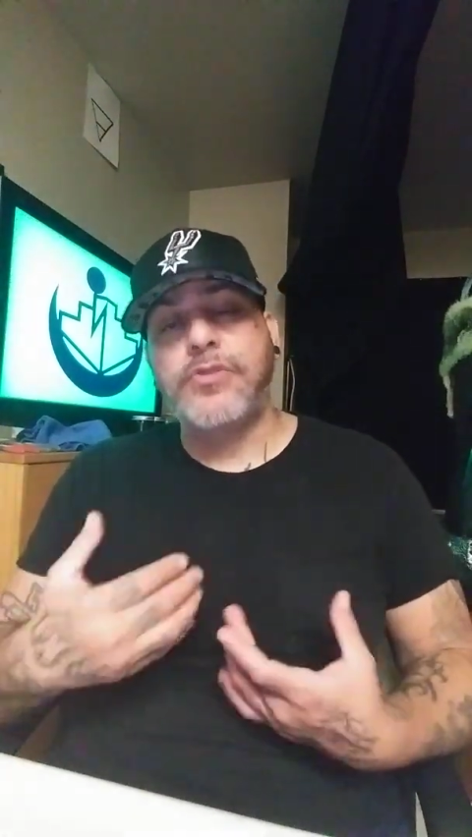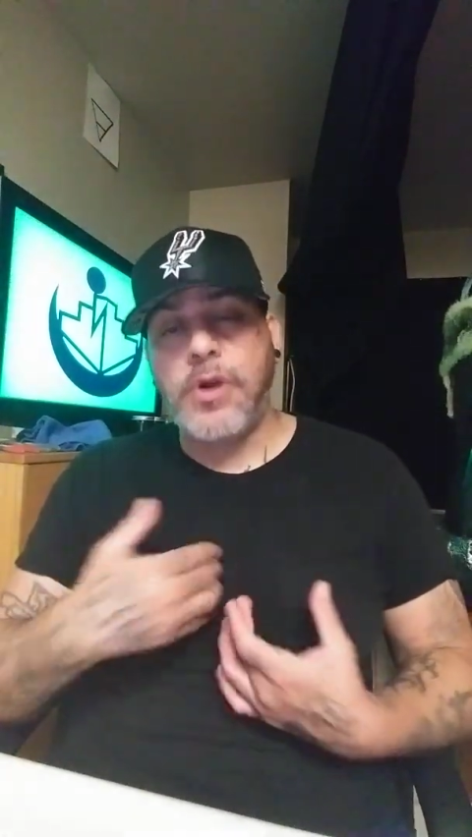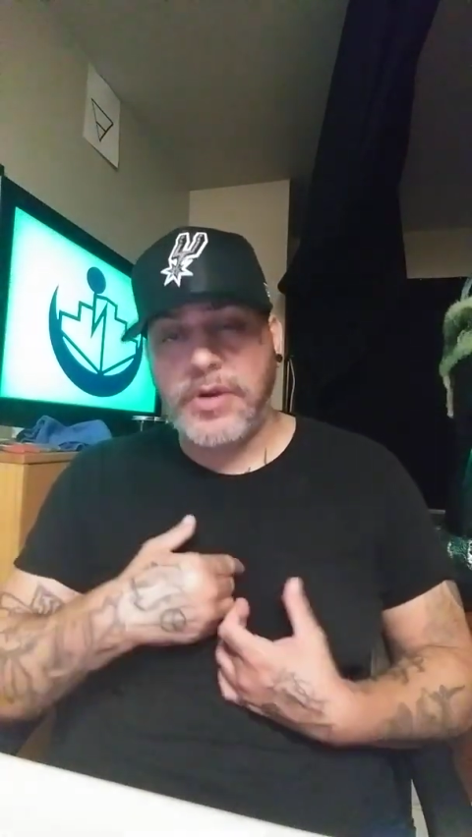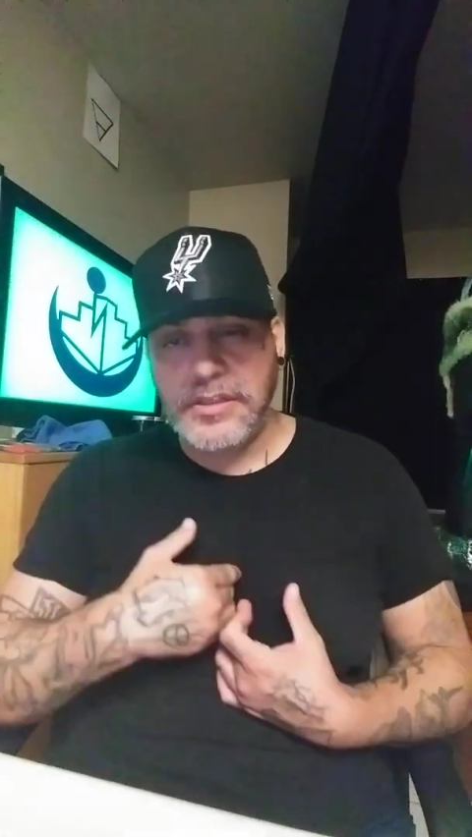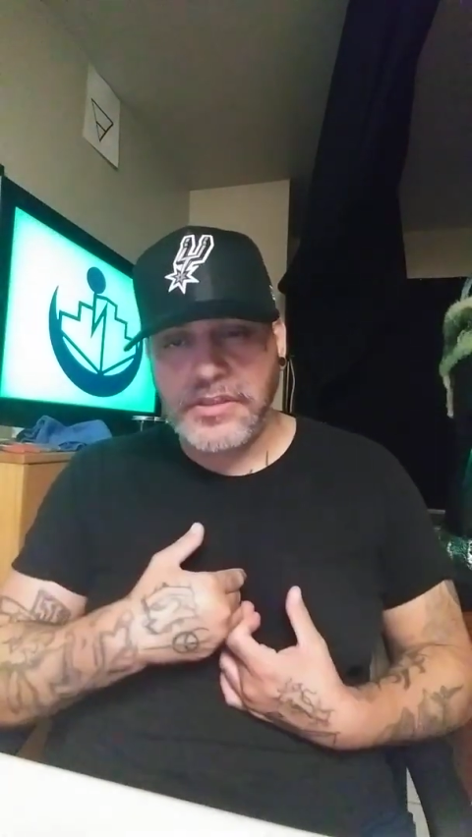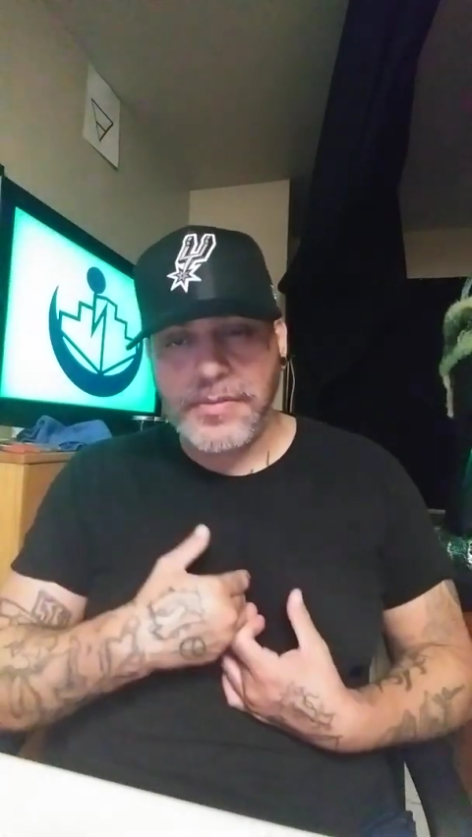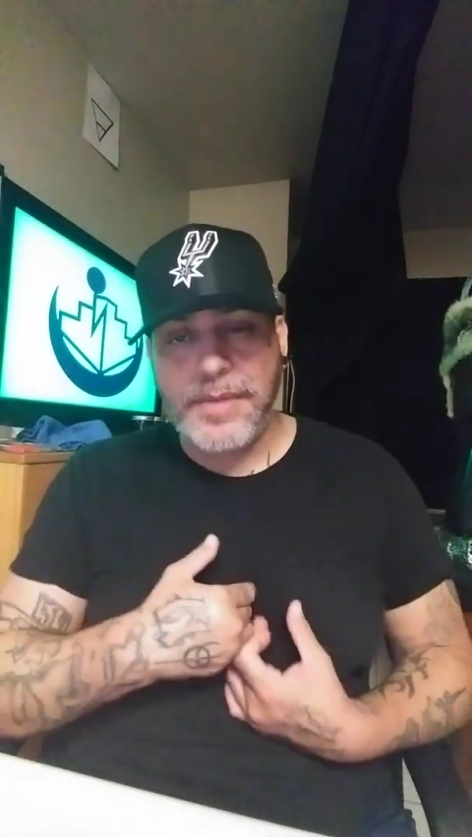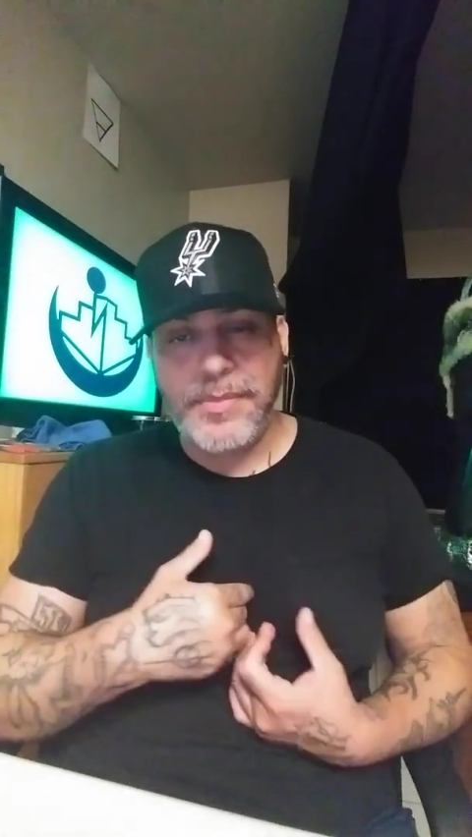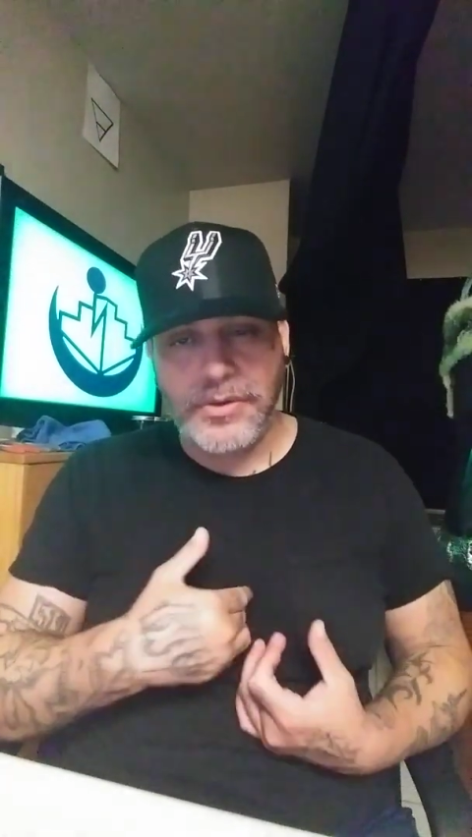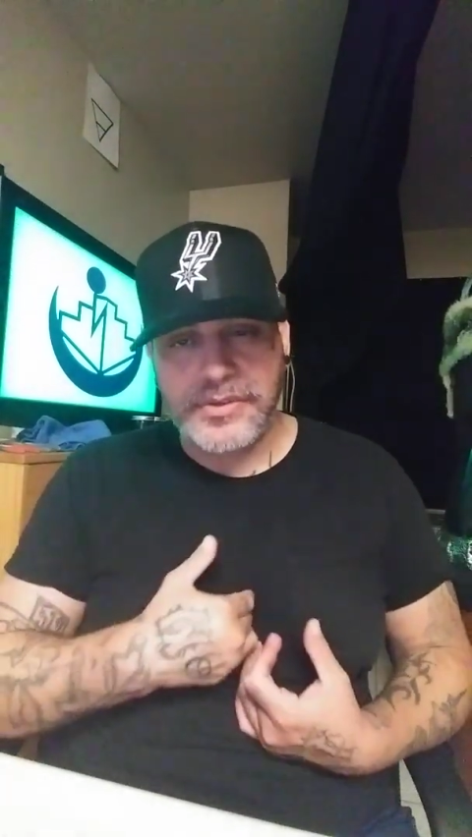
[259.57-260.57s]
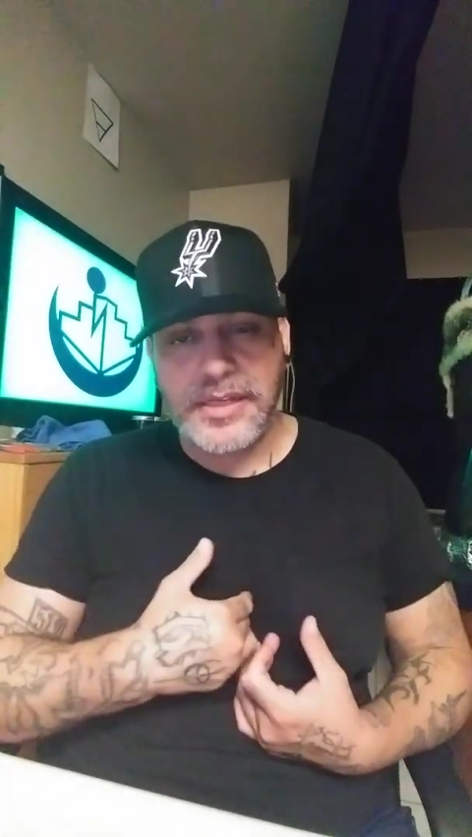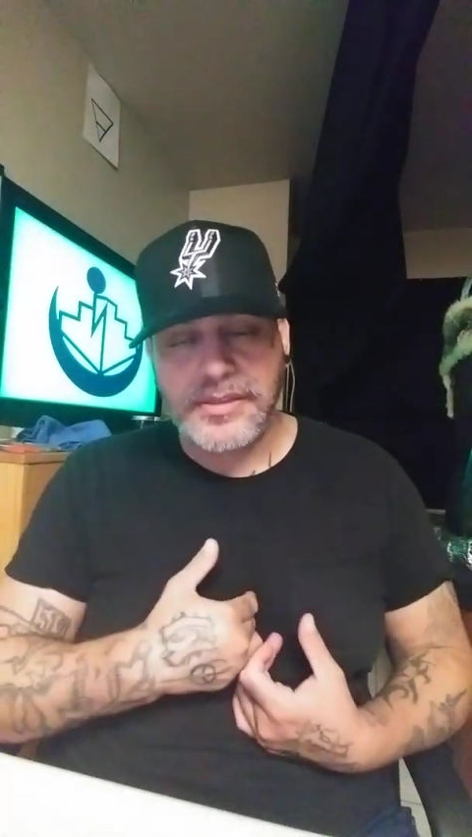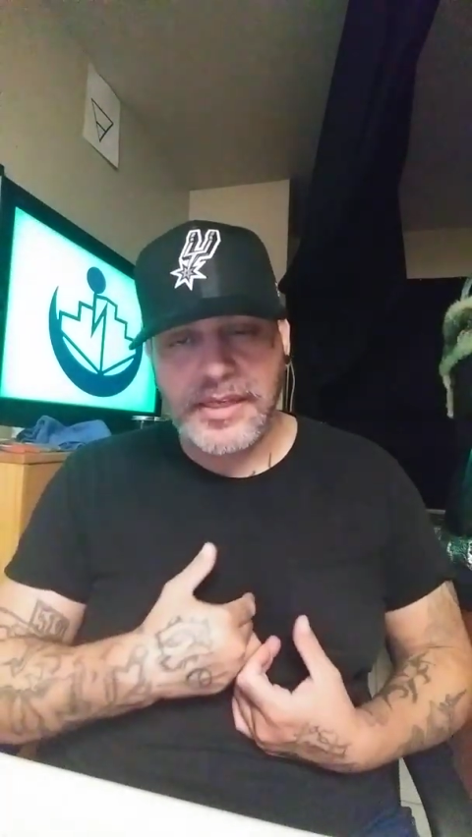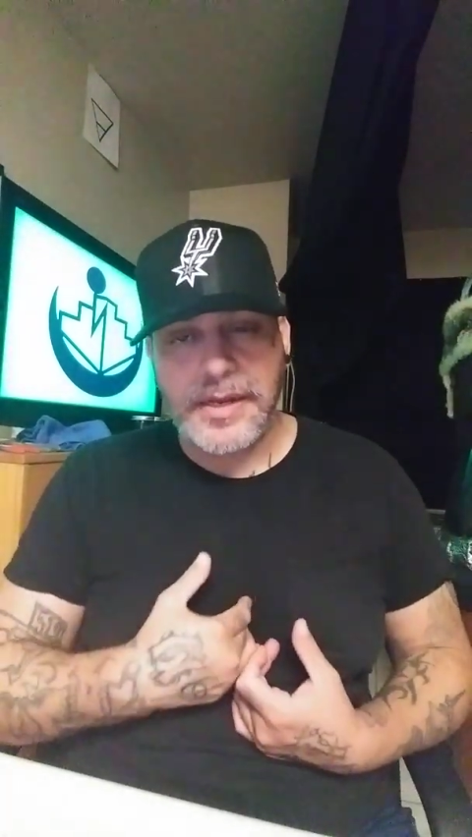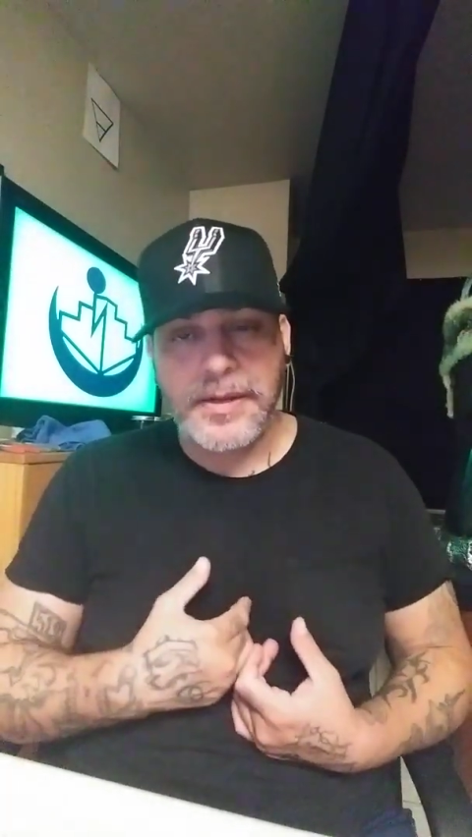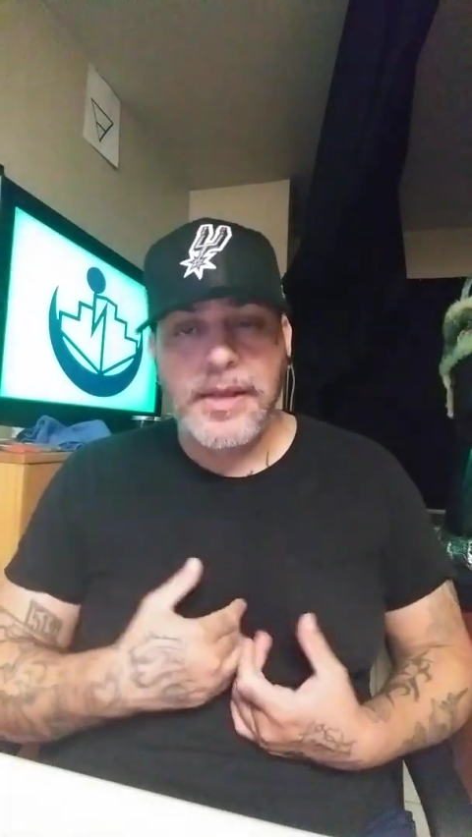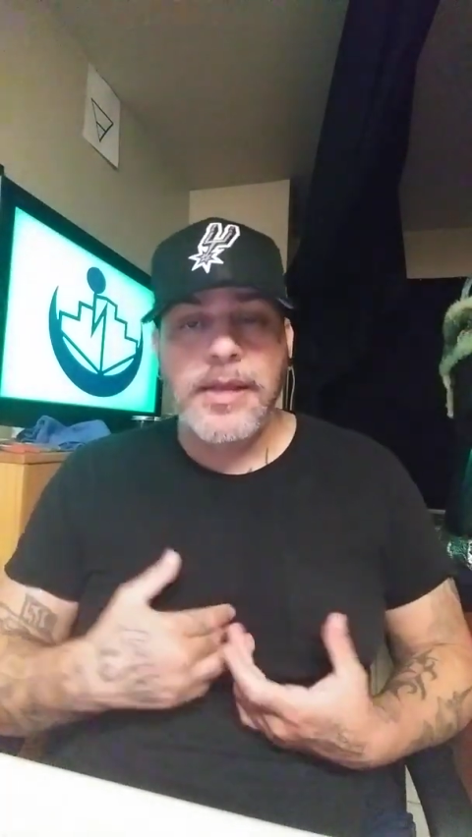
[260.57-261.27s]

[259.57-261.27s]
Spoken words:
draw it into my middle Dantian.